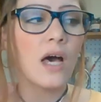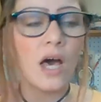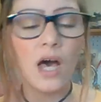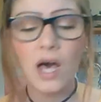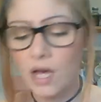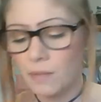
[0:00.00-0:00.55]

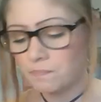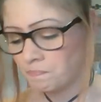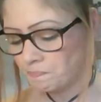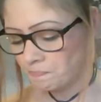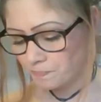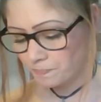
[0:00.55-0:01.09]

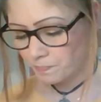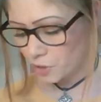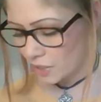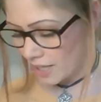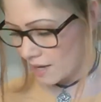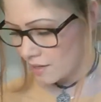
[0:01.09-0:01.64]
So
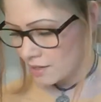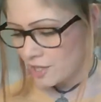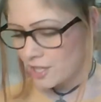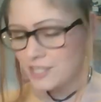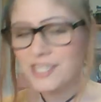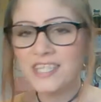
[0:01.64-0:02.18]
yeah,
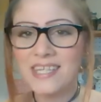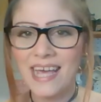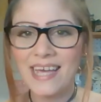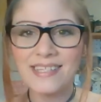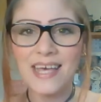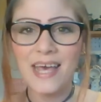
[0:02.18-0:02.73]

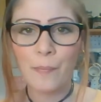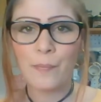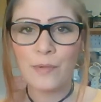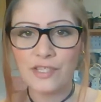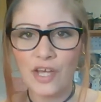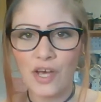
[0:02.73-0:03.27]
today's
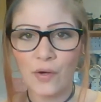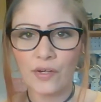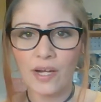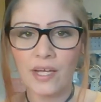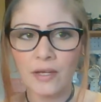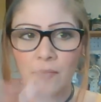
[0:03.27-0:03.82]
episode,
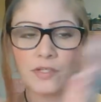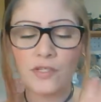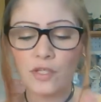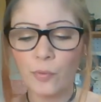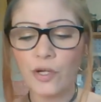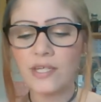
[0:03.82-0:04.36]
I am
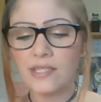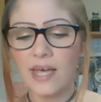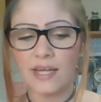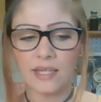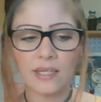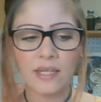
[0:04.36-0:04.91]
super
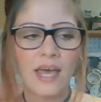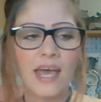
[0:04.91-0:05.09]
excited,